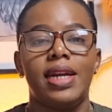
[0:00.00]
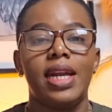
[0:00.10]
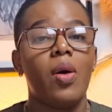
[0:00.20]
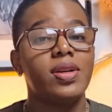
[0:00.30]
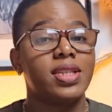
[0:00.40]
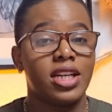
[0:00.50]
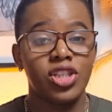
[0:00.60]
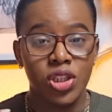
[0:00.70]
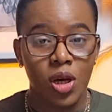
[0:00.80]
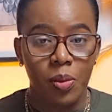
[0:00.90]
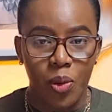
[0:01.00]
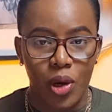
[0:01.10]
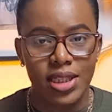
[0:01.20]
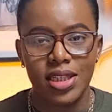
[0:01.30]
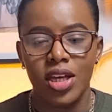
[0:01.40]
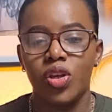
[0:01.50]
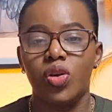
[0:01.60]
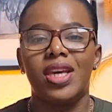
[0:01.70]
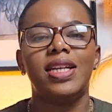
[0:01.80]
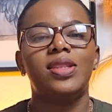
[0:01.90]
Now, as an additional point,
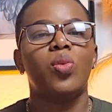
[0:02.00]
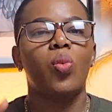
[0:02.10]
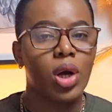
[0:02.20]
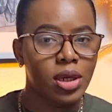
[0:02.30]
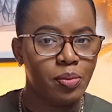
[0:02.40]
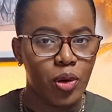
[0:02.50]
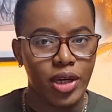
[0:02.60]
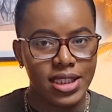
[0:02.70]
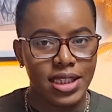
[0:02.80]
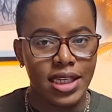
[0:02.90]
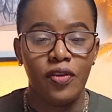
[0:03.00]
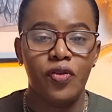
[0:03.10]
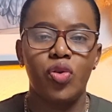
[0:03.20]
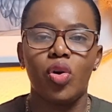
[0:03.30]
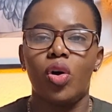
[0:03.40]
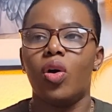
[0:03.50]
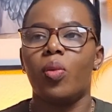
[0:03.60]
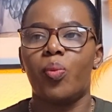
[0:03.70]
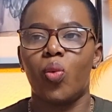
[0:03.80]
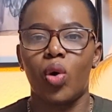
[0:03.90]
you get 1 point if your
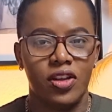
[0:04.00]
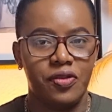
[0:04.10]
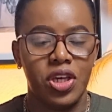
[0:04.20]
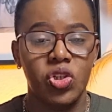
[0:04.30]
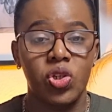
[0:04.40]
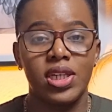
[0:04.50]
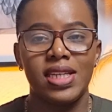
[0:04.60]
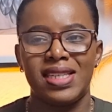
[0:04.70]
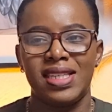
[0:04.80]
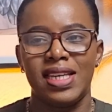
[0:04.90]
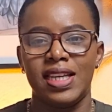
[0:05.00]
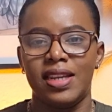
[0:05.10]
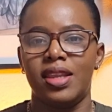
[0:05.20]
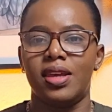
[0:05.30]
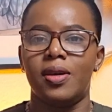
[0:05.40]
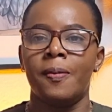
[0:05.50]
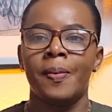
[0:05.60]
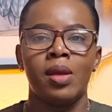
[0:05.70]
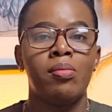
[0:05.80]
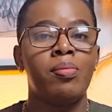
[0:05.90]
qualification is in the
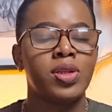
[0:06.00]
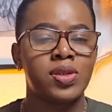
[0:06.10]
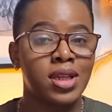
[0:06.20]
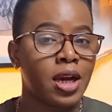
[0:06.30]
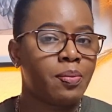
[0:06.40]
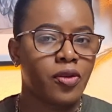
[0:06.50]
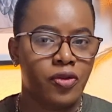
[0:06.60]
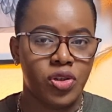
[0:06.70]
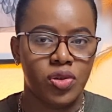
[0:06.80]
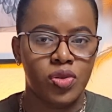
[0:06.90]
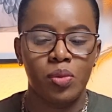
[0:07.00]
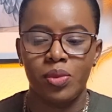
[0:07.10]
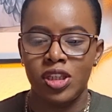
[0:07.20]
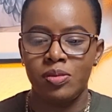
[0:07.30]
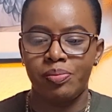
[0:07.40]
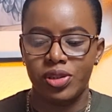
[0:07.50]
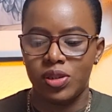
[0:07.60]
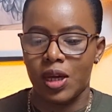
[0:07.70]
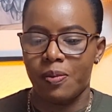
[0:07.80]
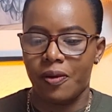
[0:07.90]
bottleneck profession. So these
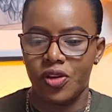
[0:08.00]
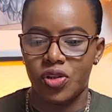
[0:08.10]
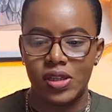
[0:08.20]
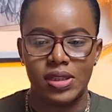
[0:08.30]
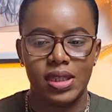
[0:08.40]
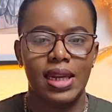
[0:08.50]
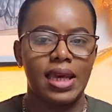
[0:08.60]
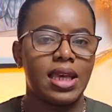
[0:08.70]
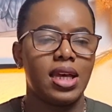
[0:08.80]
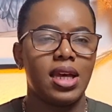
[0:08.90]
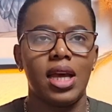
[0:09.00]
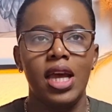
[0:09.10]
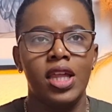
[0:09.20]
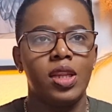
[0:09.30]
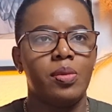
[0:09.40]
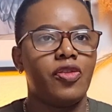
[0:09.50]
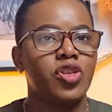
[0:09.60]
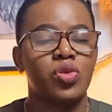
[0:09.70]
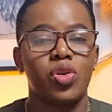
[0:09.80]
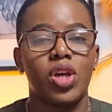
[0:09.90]
bottleneck professions are like the
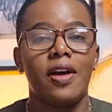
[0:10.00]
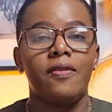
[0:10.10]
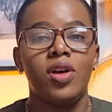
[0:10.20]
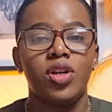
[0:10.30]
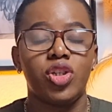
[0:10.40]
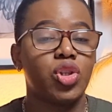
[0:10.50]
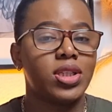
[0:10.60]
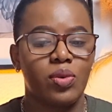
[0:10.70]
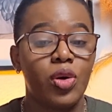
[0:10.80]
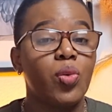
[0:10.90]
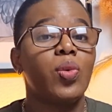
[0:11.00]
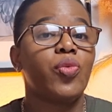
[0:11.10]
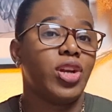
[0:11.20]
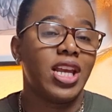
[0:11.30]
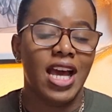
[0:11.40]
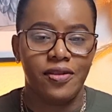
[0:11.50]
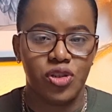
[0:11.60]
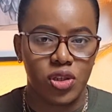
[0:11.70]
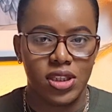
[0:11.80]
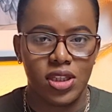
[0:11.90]
professions where you have shortage, where we really have
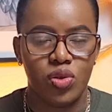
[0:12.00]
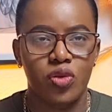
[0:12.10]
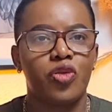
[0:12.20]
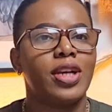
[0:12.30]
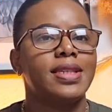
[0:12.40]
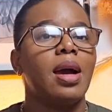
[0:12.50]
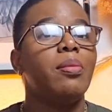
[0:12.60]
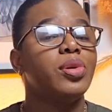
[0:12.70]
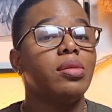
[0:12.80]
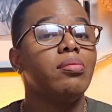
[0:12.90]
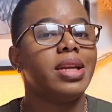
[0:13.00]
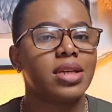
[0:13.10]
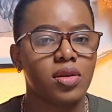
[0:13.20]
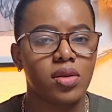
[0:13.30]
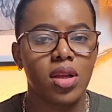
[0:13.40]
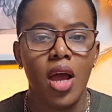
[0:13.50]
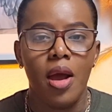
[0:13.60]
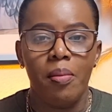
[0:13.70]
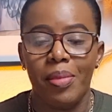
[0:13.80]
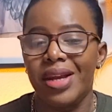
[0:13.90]
shortage. So for example, the
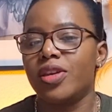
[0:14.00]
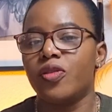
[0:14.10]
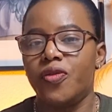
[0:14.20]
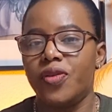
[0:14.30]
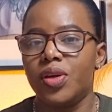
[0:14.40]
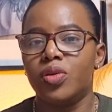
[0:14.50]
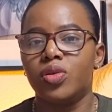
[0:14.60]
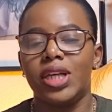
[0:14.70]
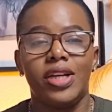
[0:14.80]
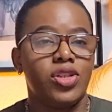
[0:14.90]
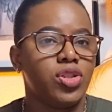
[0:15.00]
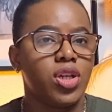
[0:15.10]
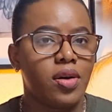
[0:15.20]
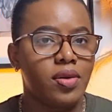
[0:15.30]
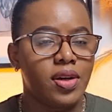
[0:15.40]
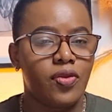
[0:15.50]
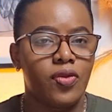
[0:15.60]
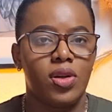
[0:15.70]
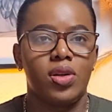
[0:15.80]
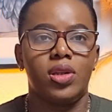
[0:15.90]
medical field, the engineering
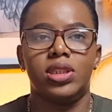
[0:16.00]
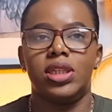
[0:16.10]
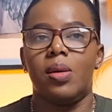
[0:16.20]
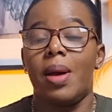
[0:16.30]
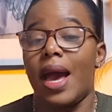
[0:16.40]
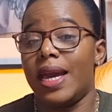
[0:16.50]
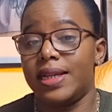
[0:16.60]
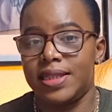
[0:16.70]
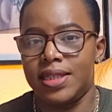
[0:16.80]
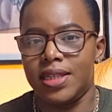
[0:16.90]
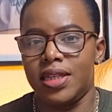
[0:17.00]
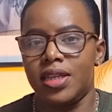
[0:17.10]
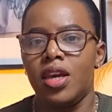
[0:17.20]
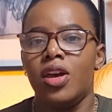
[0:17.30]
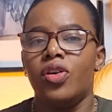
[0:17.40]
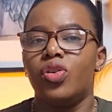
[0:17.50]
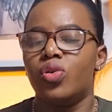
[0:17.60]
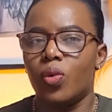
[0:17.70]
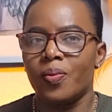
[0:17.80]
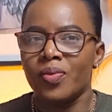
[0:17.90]
field, IT,
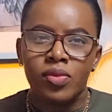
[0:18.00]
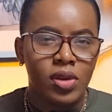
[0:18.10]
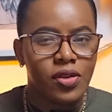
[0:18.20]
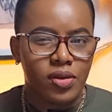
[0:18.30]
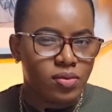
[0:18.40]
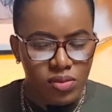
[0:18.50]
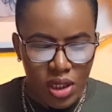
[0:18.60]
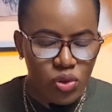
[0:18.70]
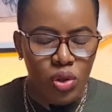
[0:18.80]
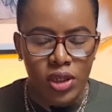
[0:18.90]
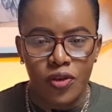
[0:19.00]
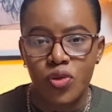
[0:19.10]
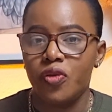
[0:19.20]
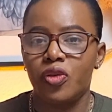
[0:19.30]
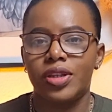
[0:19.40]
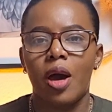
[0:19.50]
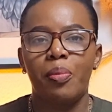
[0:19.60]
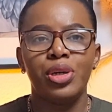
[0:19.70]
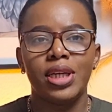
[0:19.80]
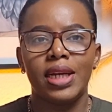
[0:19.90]
and so on and so forth. I'll
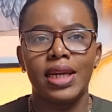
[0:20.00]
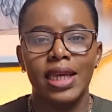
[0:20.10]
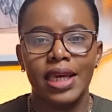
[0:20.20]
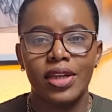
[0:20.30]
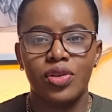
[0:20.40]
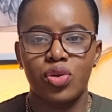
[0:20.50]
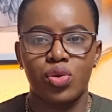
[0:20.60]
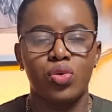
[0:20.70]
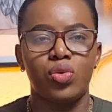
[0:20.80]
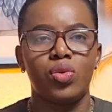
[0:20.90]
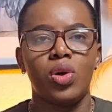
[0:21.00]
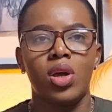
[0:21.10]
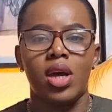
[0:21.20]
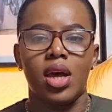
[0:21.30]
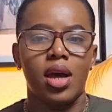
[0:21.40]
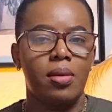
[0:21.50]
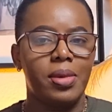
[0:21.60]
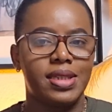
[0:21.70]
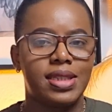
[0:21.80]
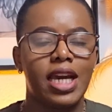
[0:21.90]
put a link to
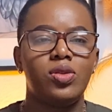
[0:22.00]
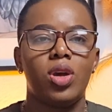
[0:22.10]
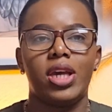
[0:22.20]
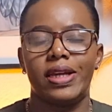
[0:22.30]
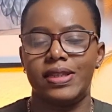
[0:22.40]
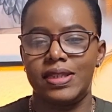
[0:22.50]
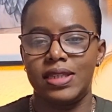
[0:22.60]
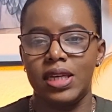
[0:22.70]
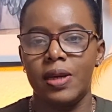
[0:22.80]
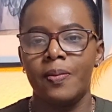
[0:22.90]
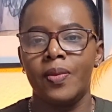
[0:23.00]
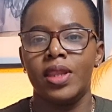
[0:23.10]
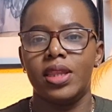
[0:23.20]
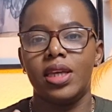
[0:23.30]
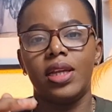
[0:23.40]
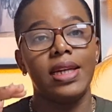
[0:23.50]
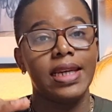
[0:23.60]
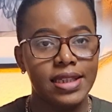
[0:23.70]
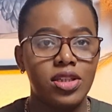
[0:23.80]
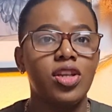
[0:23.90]
a site where you can see
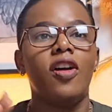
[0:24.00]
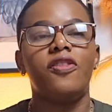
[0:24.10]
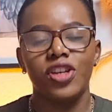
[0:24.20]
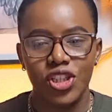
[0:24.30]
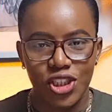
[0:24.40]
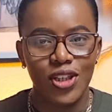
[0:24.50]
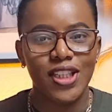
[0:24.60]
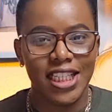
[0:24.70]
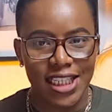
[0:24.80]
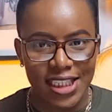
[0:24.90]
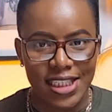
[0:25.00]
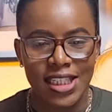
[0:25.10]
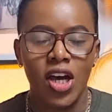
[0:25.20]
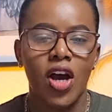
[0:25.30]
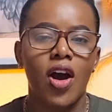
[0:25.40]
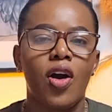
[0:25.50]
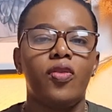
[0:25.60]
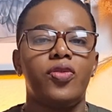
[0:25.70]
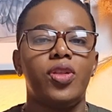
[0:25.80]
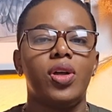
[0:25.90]
the official list
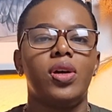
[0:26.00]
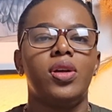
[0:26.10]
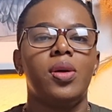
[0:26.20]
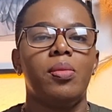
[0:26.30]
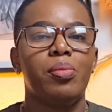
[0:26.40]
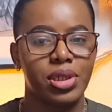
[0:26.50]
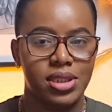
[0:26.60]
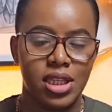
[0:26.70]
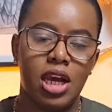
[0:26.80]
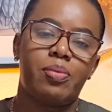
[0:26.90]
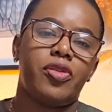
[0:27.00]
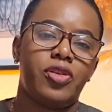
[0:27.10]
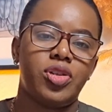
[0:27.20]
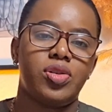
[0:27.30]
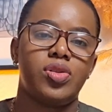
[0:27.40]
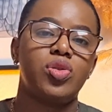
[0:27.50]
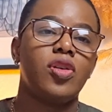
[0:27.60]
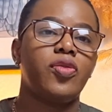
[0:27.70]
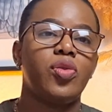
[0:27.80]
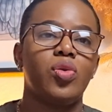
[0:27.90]
of the bottleneck professions. So
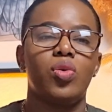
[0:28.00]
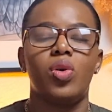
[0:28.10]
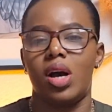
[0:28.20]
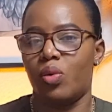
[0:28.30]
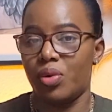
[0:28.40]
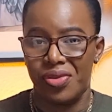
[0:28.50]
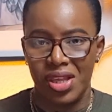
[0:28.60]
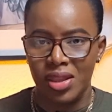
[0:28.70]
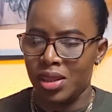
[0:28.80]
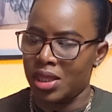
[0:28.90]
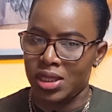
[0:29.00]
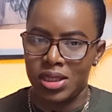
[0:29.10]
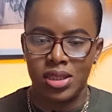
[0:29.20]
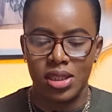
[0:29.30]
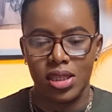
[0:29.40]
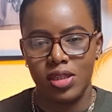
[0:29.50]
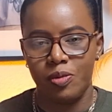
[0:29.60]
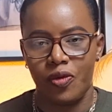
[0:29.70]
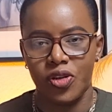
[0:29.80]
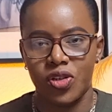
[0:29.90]
if you are within these
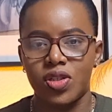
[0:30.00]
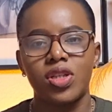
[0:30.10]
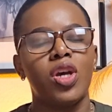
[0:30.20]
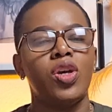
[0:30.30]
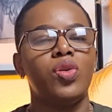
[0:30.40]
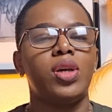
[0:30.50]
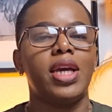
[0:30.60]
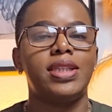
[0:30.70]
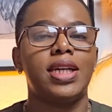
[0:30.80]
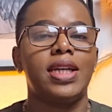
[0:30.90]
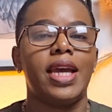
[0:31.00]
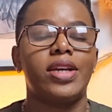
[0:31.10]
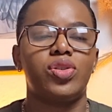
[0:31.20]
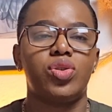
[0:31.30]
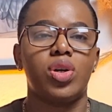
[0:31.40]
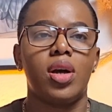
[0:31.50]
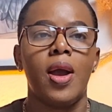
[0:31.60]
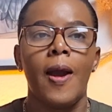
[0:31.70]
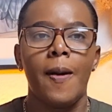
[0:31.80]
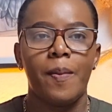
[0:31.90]
professions, you get an extra
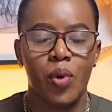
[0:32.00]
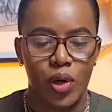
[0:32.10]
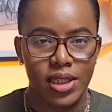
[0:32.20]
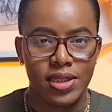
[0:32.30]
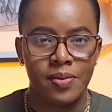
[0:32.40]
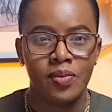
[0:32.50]
point.